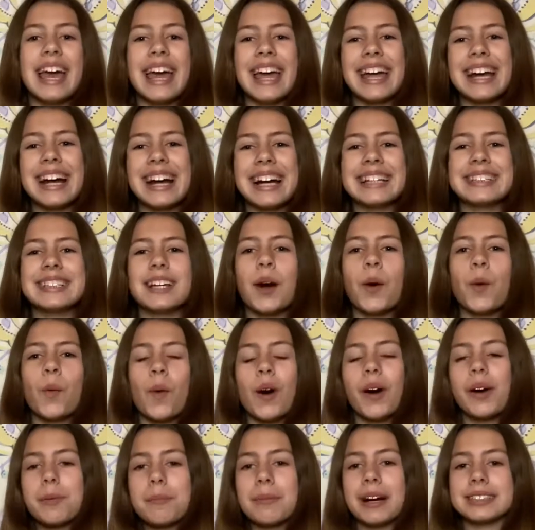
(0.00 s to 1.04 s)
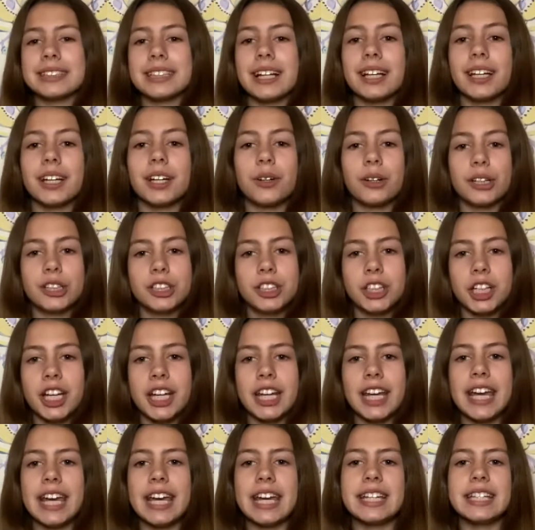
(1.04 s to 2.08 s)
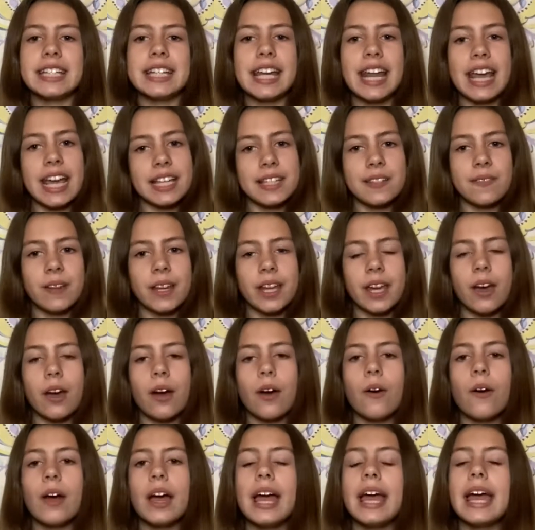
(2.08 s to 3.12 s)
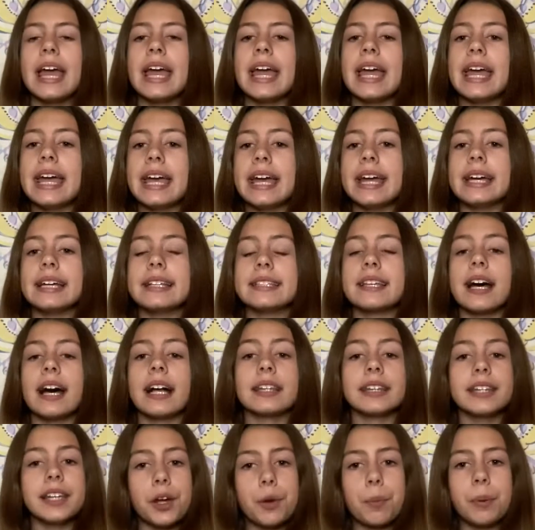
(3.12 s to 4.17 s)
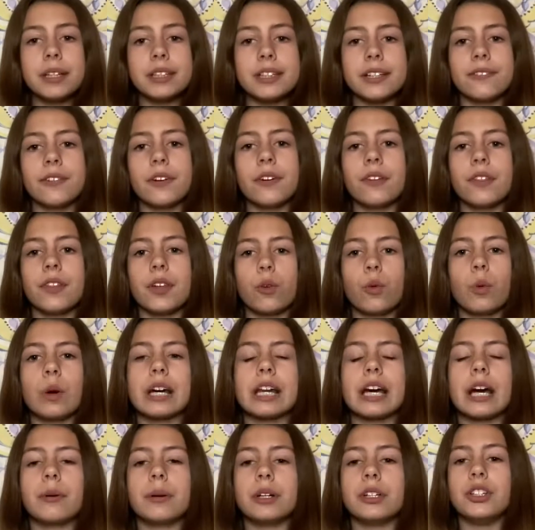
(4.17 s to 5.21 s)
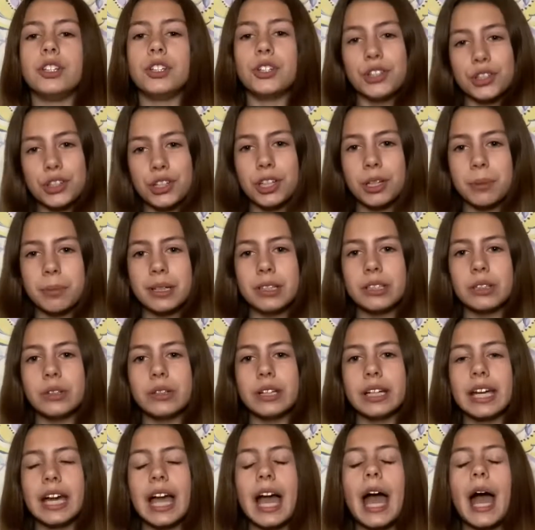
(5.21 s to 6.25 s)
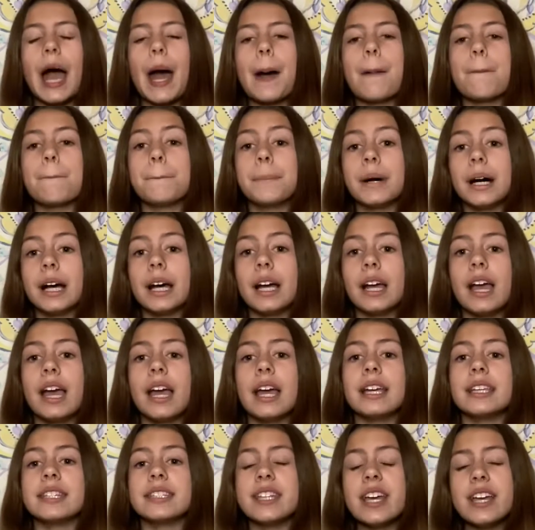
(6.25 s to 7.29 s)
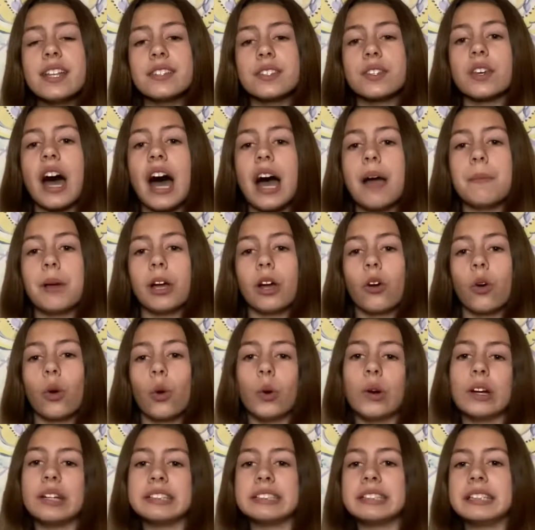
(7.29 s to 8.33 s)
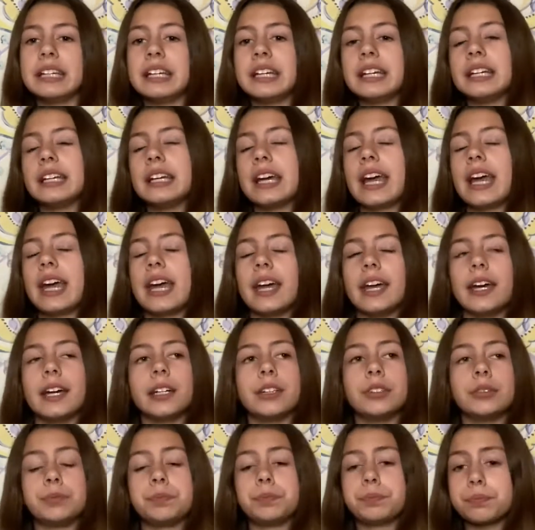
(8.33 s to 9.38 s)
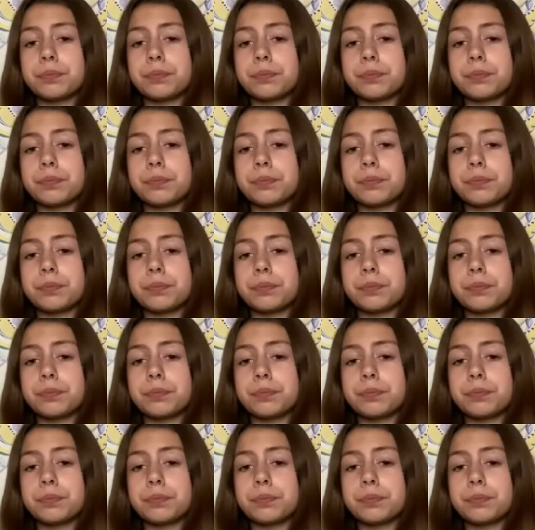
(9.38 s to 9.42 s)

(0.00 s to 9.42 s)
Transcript: Guys, welcome back to LA Equestrian, and today's video is a little bit different than what I would usually be doing, but since I'm in quarantine and